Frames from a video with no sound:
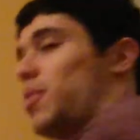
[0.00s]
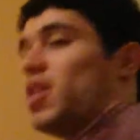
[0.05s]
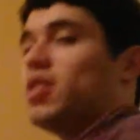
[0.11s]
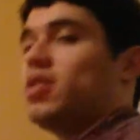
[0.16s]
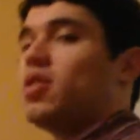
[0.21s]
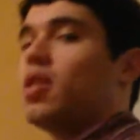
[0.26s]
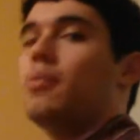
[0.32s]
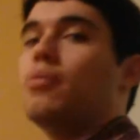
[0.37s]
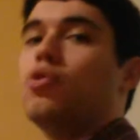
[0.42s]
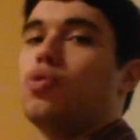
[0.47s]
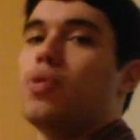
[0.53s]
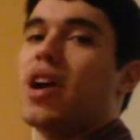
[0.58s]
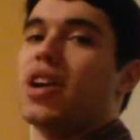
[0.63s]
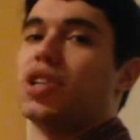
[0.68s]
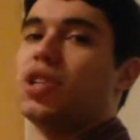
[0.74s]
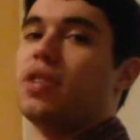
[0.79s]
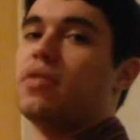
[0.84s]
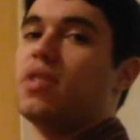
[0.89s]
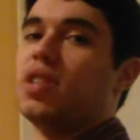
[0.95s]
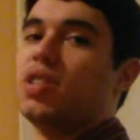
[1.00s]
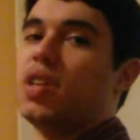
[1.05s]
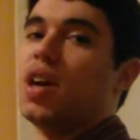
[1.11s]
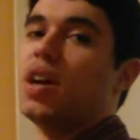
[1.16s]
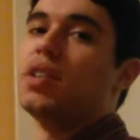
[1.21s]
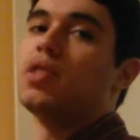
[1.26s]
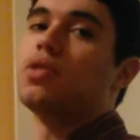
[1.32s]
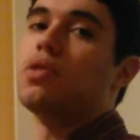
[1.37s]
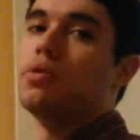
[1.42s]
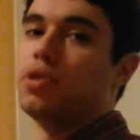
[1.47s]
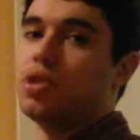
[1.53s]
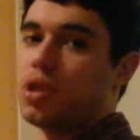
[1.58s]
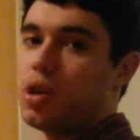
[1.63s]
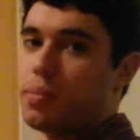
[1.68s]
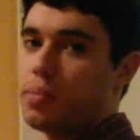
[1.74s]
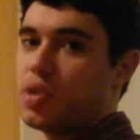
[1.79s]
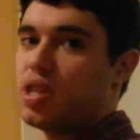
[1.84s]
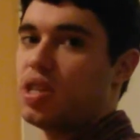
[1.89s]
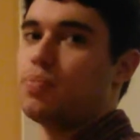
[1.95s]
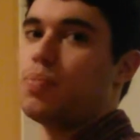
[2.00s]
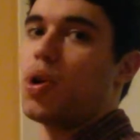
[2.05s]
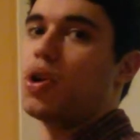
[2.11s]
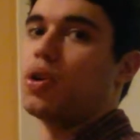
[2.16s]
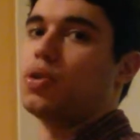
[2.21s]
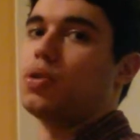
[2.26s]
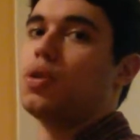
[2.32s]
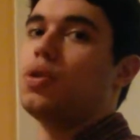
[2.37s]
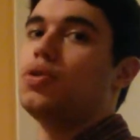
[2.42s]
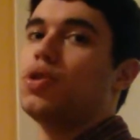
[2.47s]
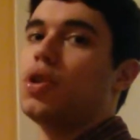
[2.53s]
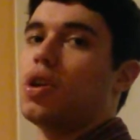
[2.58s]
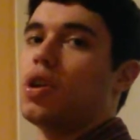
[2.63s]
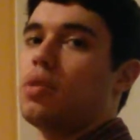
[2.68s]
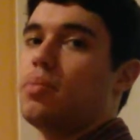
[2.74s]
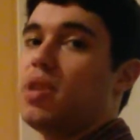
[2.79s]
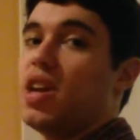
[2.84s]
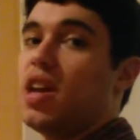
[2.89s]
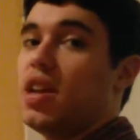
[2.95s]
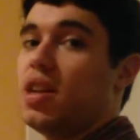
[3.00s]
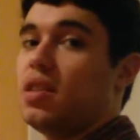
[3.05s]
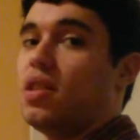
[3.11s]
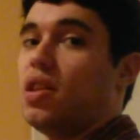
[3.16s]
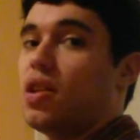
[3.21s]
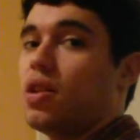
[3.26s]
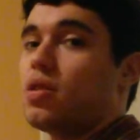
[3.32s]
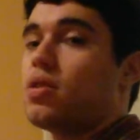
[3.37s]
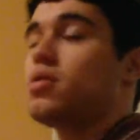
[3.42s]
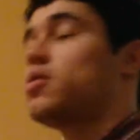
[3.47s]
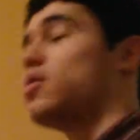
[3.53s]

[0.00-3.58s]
to be in some direction of the sun. So some of these particles are going to be hitting the earth,